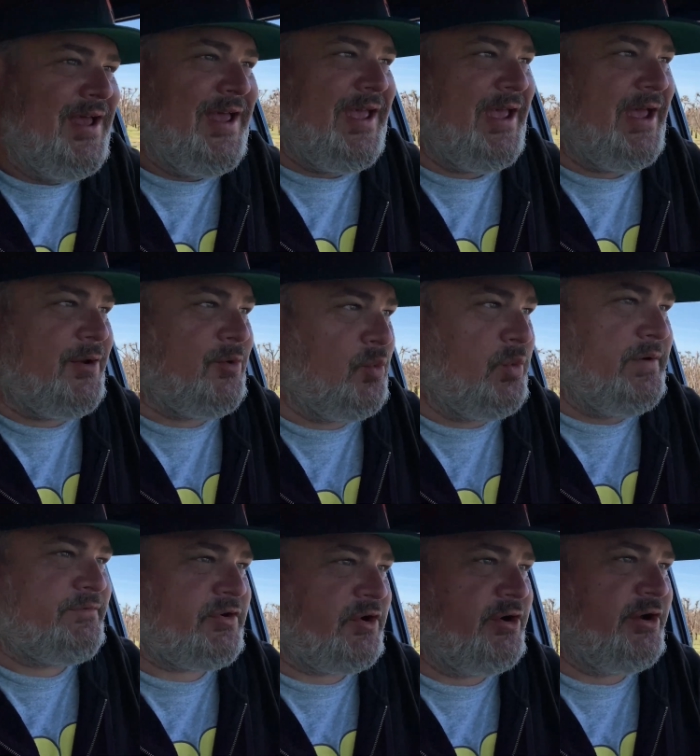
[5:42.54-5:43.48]
and
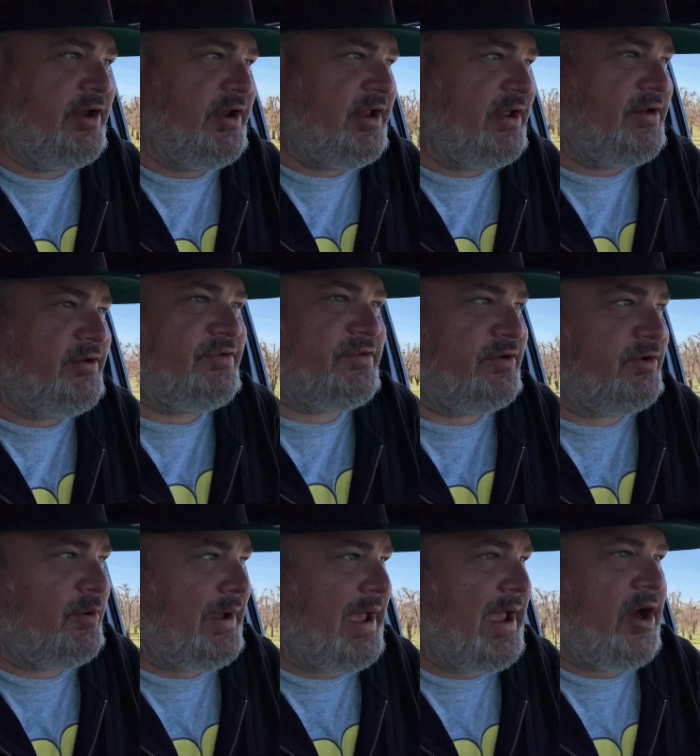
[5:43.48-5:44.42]
we've turned it
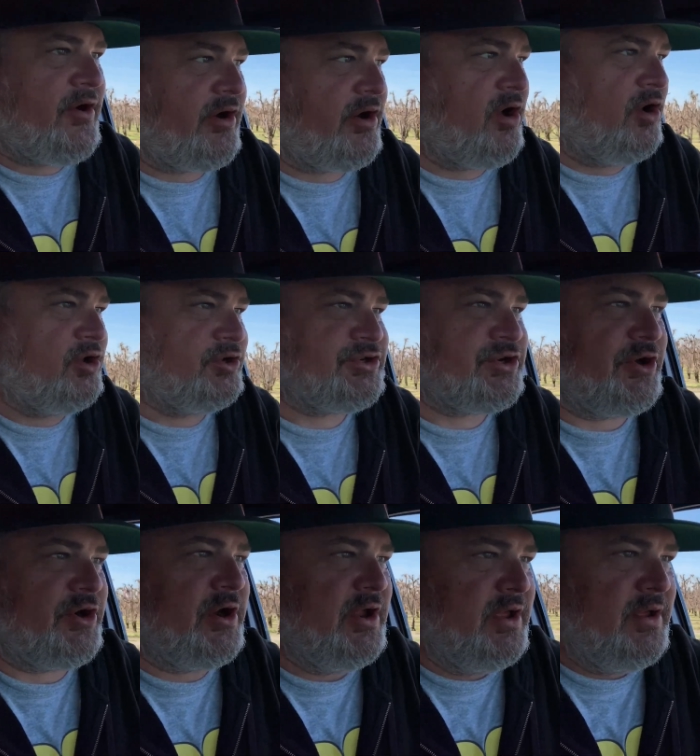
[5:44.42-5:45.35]
into
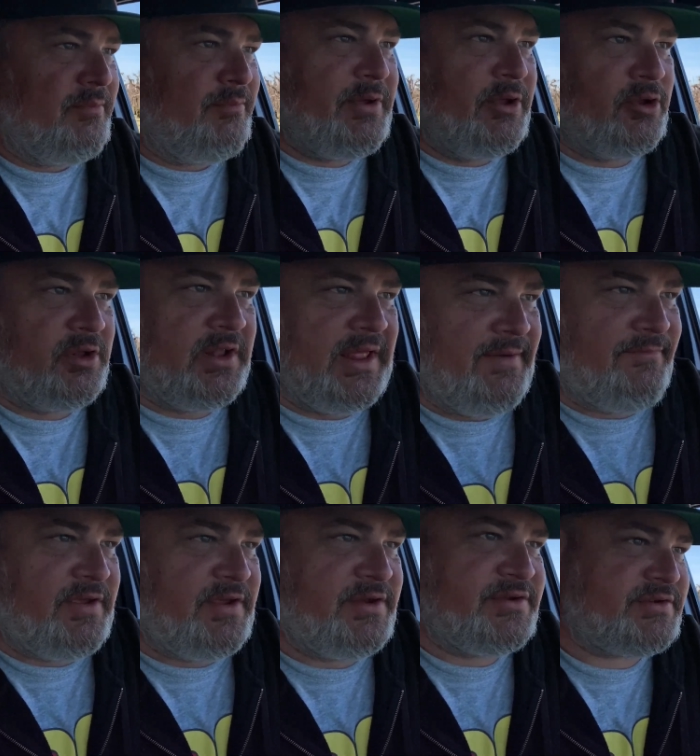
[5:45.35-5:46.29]
agriculture, built
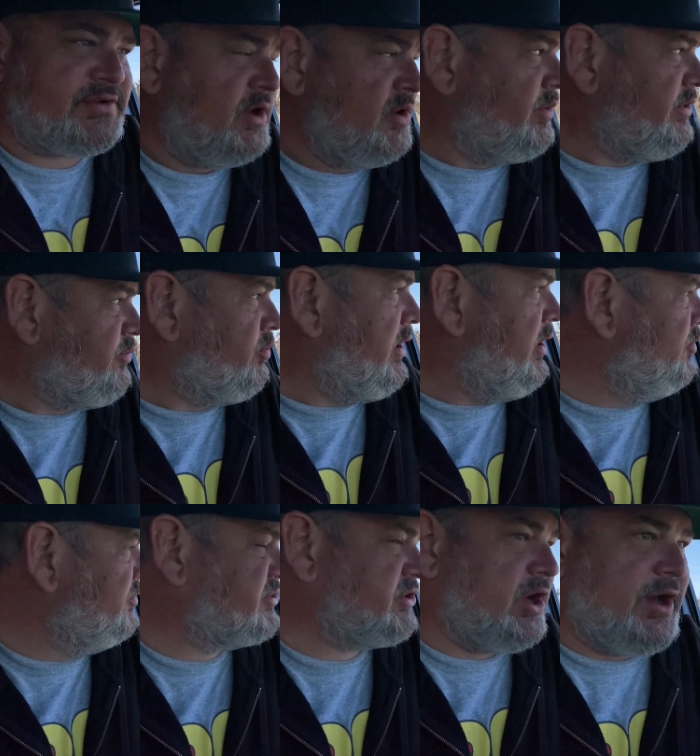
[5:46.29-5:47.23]
levees with
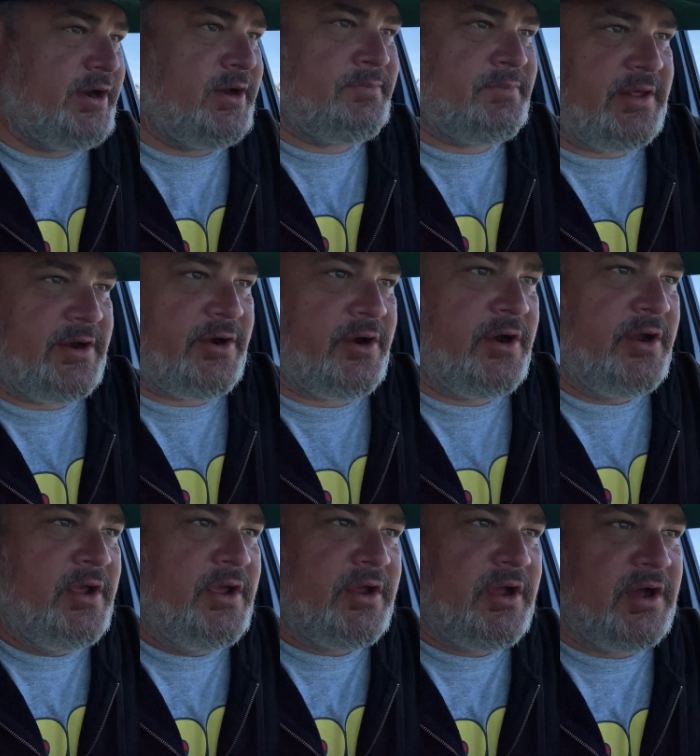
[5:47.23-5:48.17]
roads on them that are
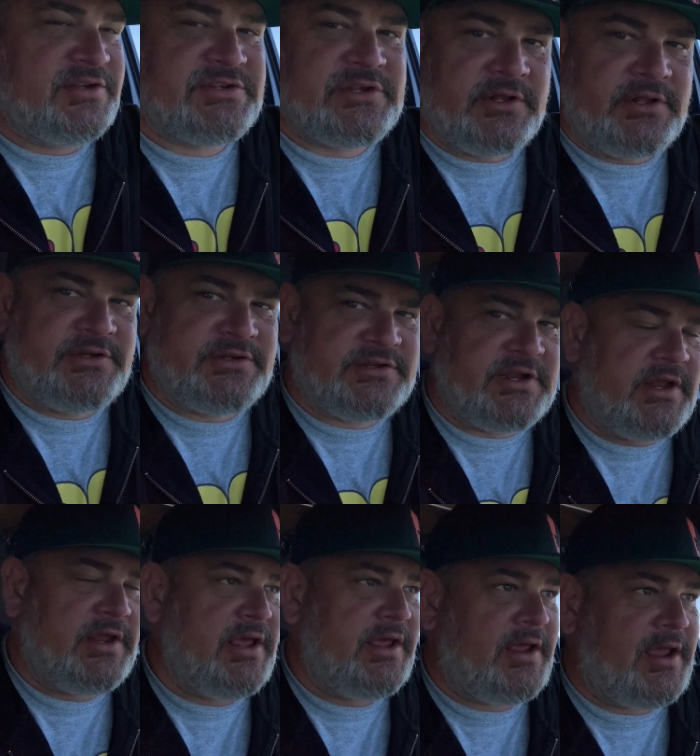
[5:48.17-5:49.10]
constantly
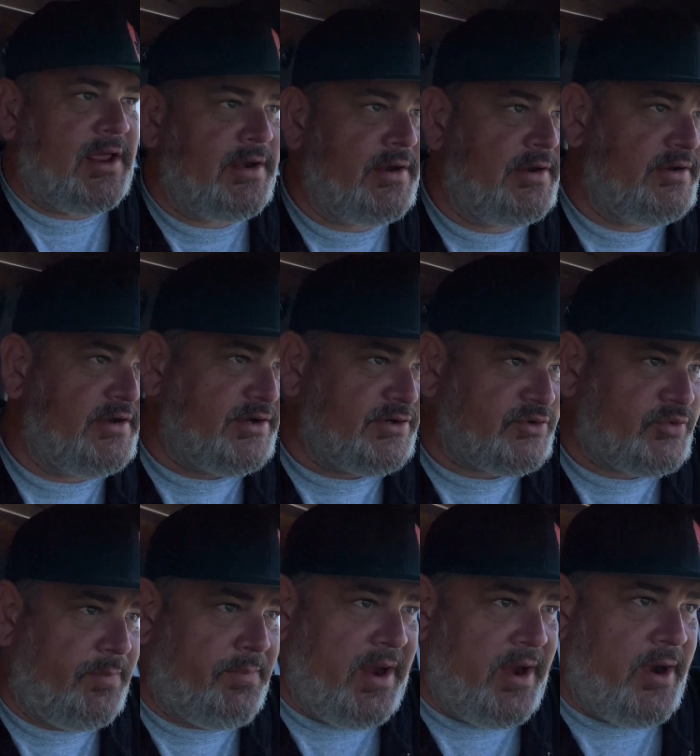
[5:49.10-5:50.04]
sinking and in
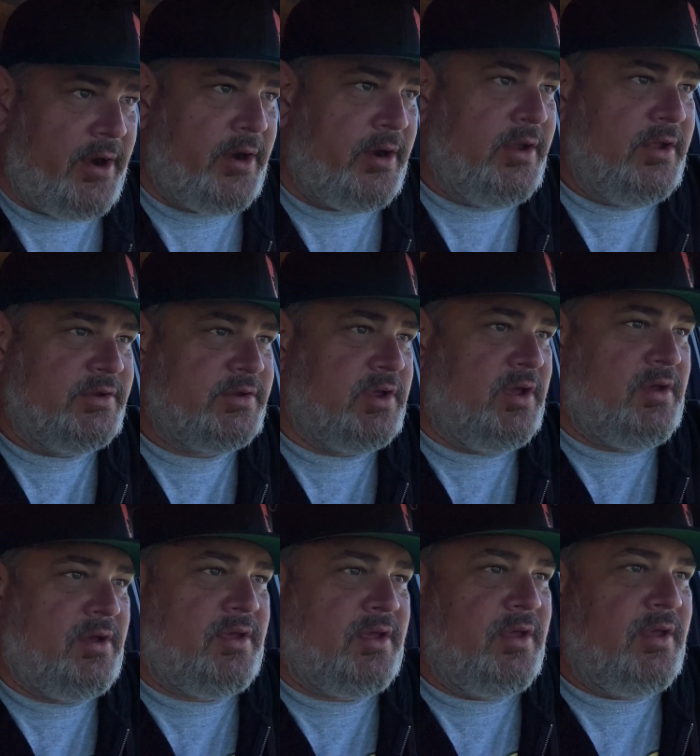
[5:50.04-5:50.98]
disrepair.
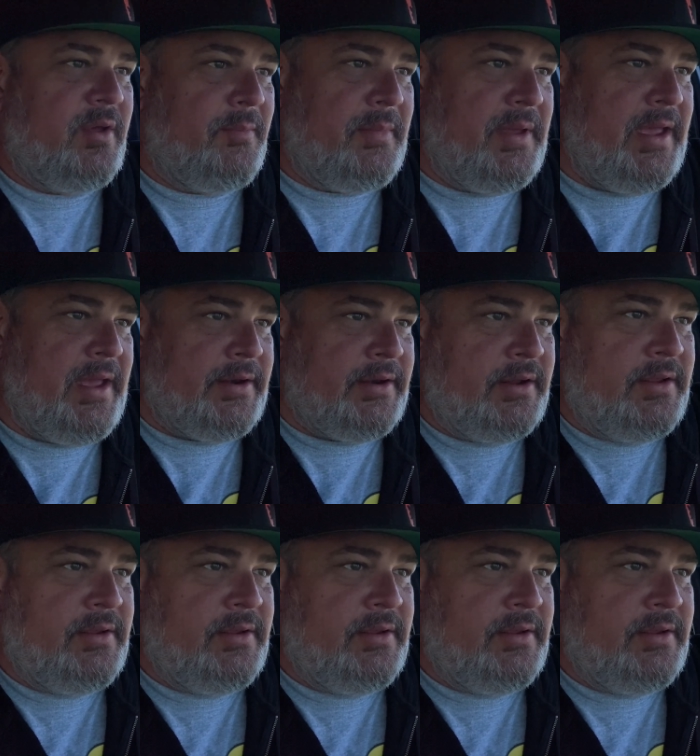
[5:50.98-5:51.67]
Man,